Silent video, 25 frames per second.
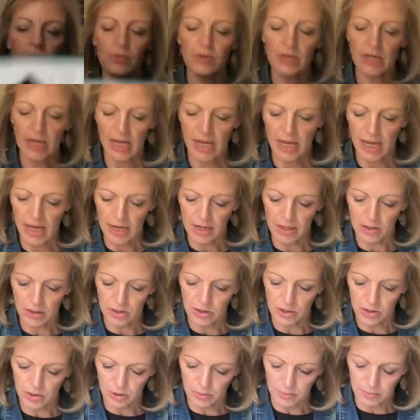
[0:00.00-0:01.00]
one had a
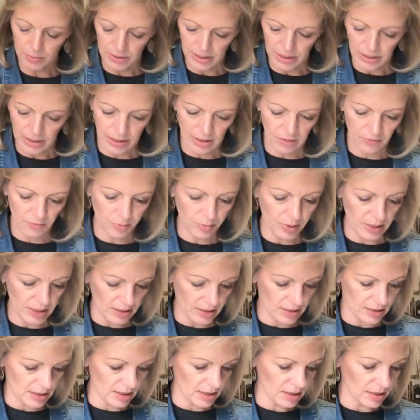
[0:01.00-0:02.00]
little bit of
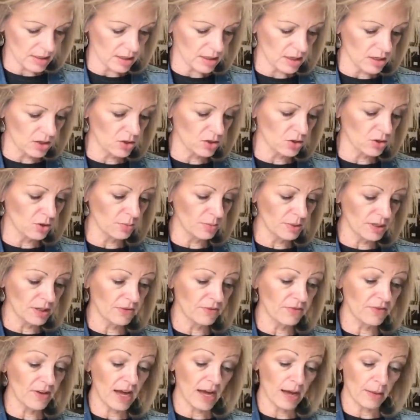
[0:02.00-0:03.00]
piecing, a little bit
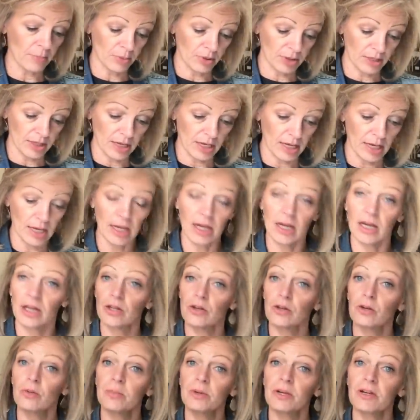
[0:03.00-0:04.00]
of applique, a
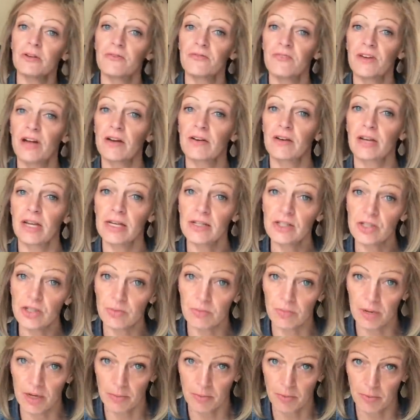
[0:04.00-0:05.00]
little bit of foundation
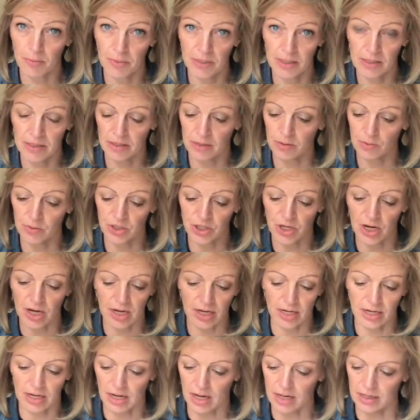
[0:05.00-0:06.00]
paper piecing, which I
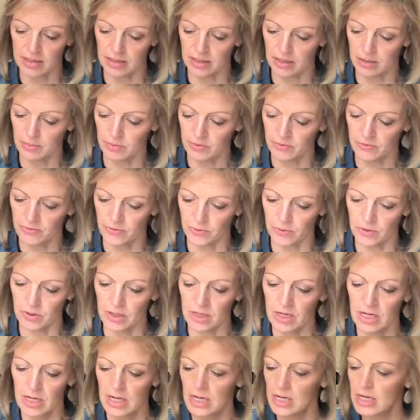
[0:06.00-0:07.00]
had not done before.
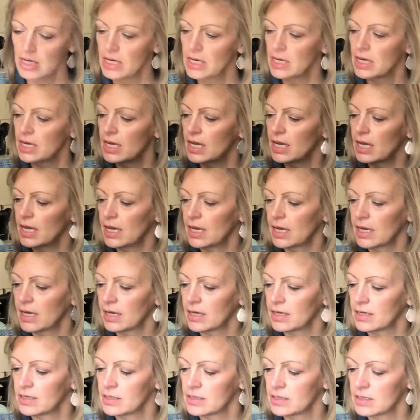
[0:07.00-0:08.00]

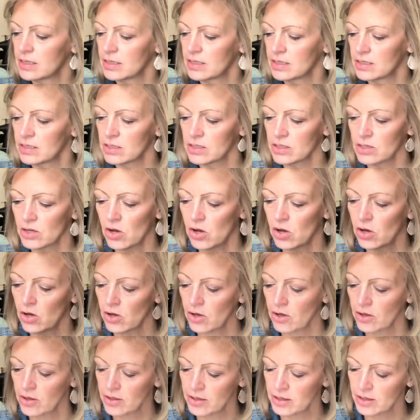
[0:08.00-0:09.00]
And this is
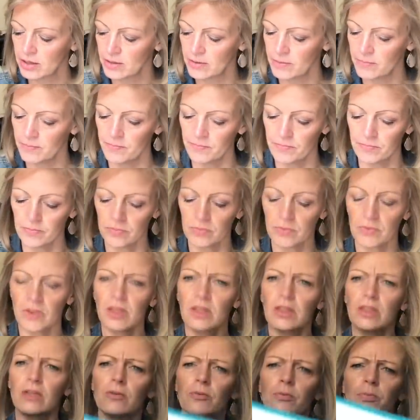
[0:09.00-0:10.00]
all the
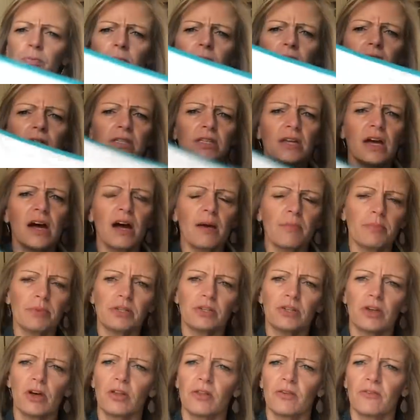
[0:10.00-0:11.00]
the, the top
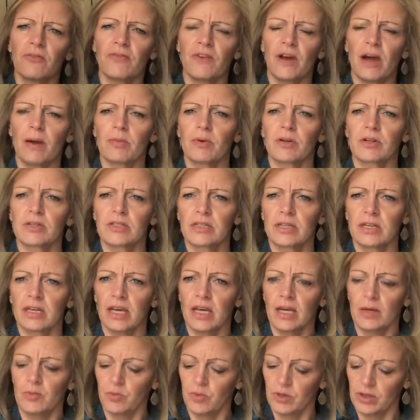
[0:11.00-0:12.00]
is all the fabrics that
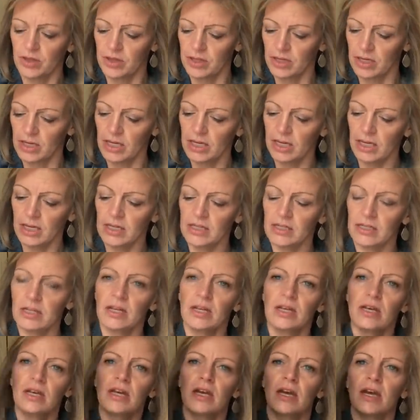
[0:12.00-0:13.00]
came with the kit,
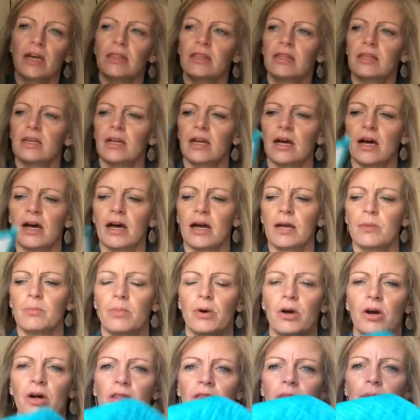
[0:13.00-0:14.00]
and then I
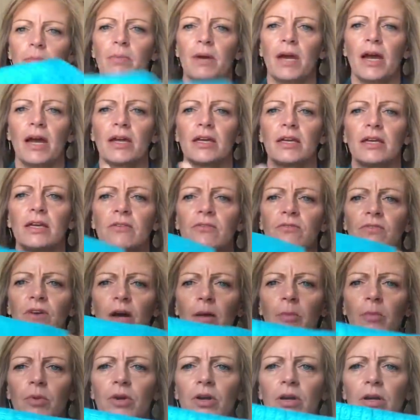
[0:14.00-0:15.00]
bought the backing
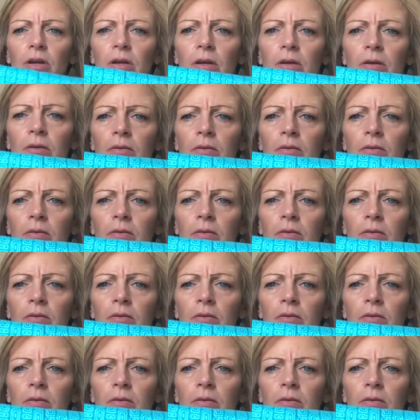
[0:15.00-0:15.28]
fabric.